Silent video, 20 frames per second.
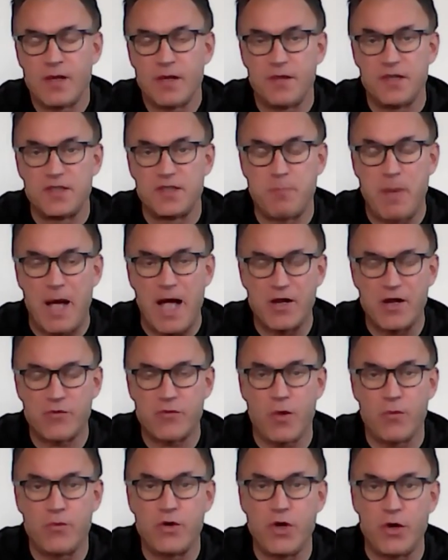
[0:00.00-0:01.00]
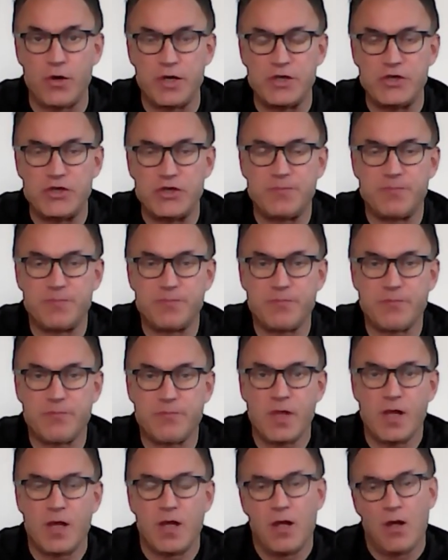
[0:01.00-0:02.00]
this background knowledge,
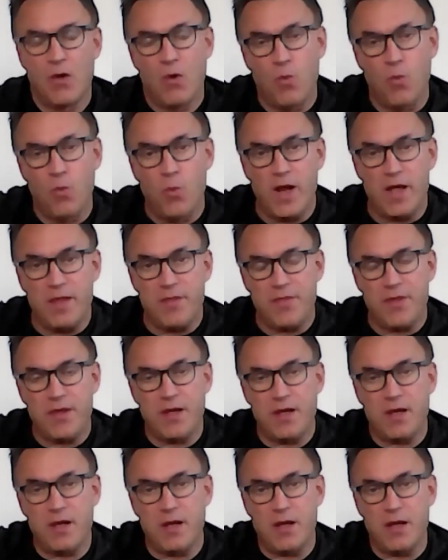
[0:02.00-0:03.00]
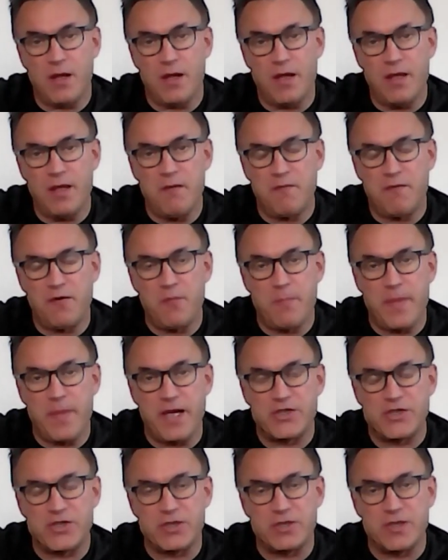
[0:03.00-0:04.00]
with
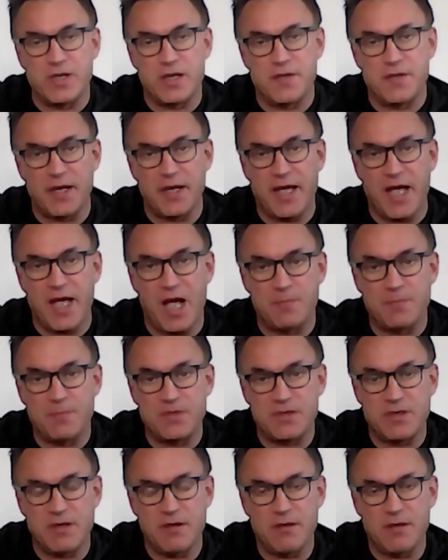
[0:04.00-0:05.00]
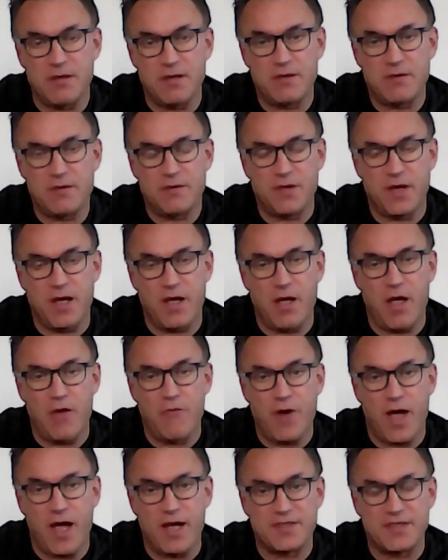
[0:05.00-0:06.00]
information that
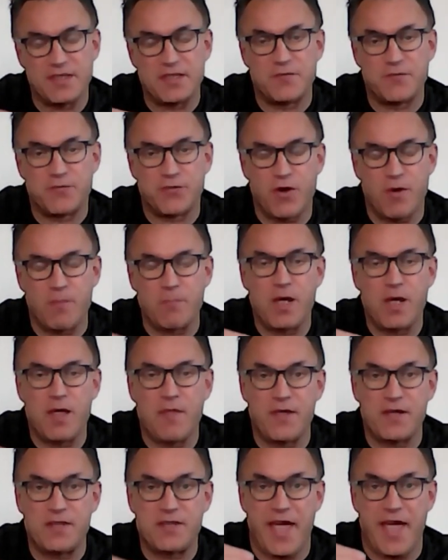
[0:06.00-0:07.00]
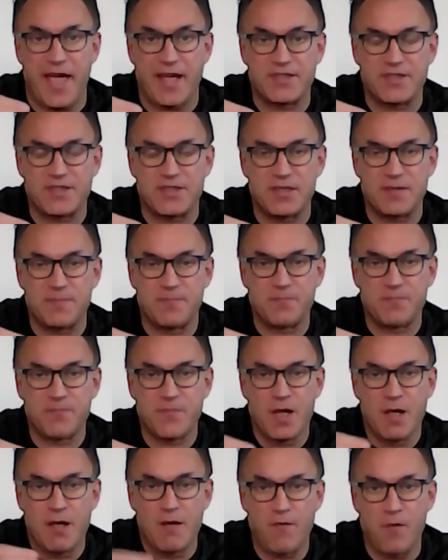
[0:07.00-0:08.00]
arises from the text,
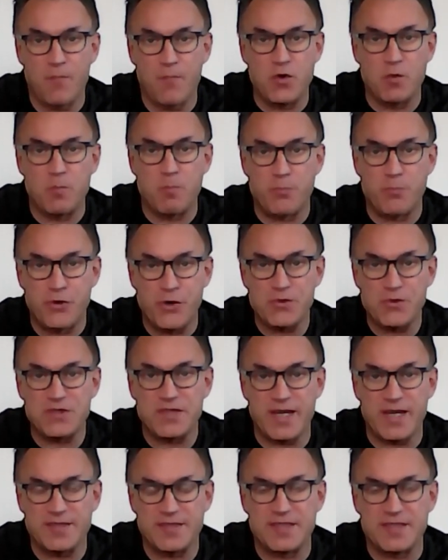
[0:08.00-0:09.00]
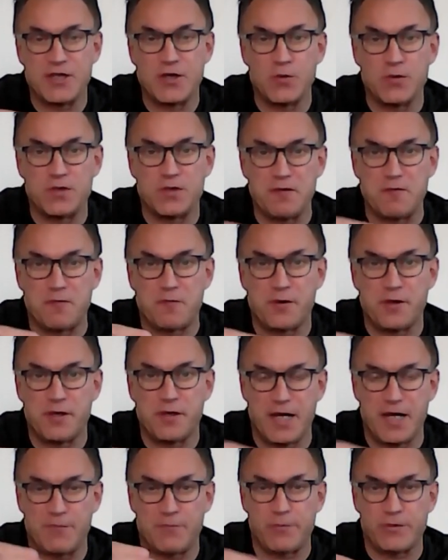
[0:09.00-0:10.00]
from your processing of different
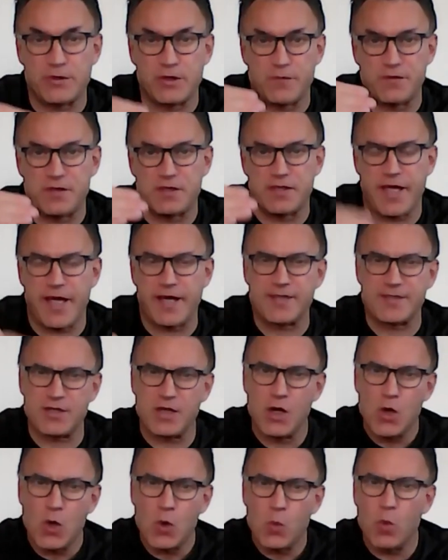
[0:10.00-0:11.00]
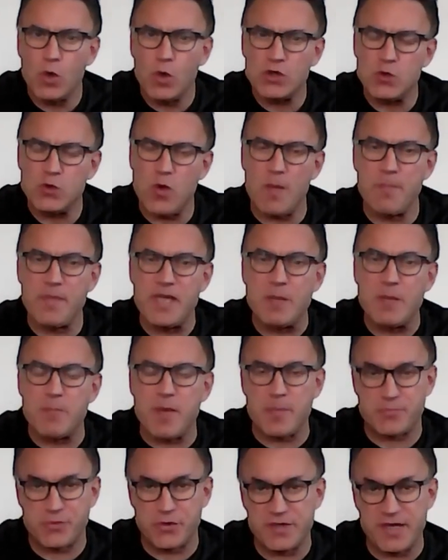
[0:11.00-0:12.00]
levels of the text. What do I mean by
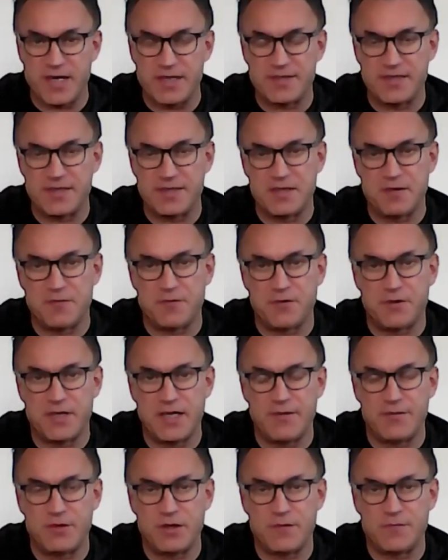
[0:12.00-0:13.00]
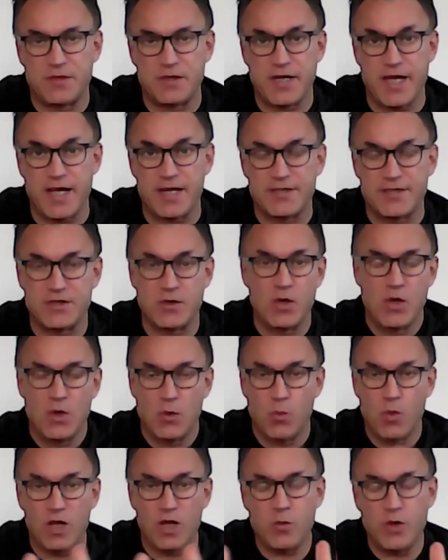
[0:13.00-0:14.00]
processing different levels of the text?
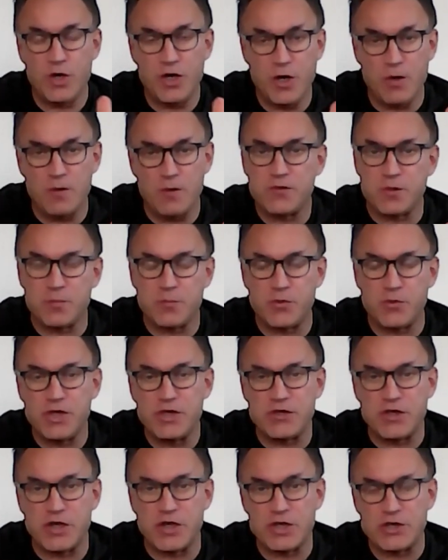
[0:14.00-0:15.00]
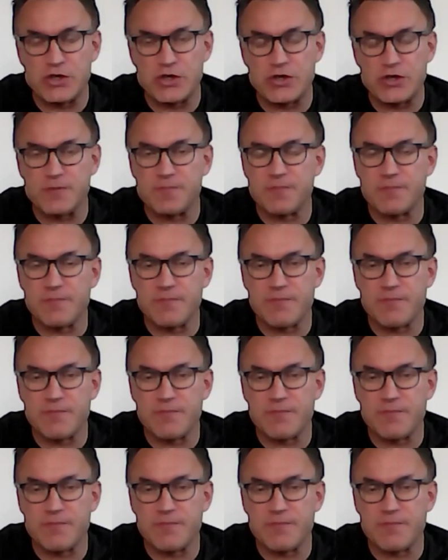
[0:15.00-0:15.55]
Well, we know from research,